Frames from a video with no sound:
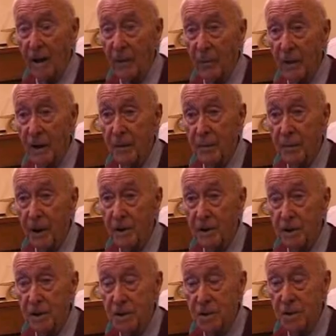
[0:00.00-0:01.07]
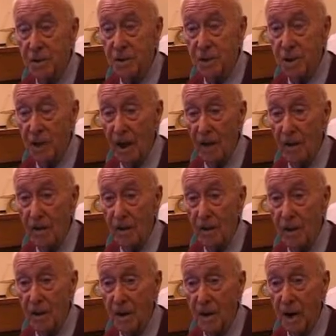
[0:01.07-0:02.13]
the present
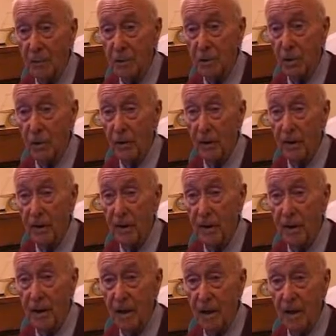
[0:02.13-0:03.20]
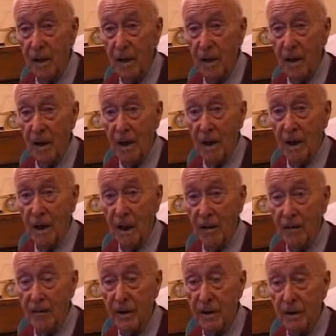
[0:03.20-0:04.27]
now, I'm talking,
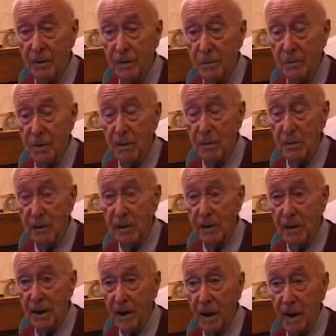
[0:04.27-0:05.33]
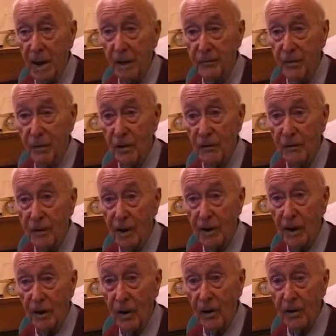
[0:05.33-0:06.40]
I really should be getting, I feel
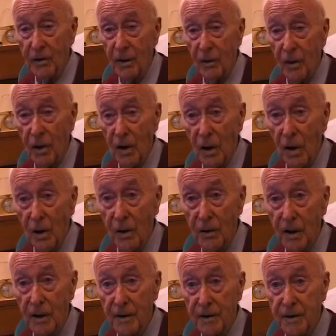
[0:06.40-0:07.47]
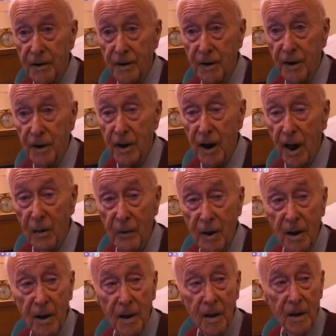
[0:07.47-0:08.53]
very hot and
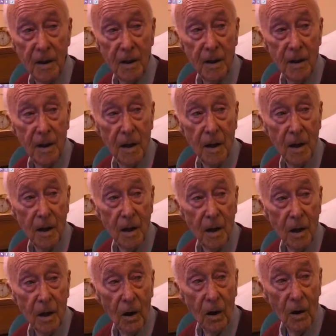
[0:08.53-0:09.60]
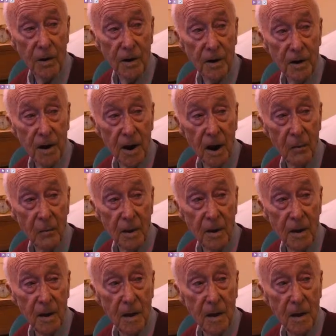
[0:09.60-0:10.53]
clammy. Hot and clammy.